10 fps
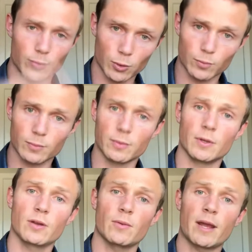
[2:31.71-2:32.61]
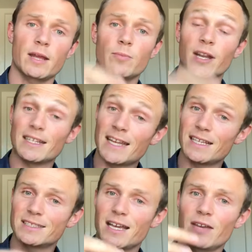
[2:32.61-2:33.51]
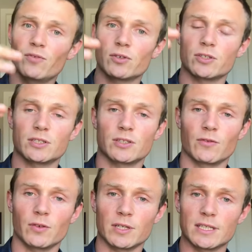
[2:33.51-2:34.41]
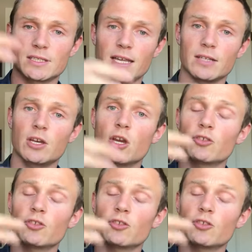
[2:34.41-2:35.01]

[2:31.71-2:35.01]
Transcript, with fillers: Boom right? But it takes time for it to fully extend.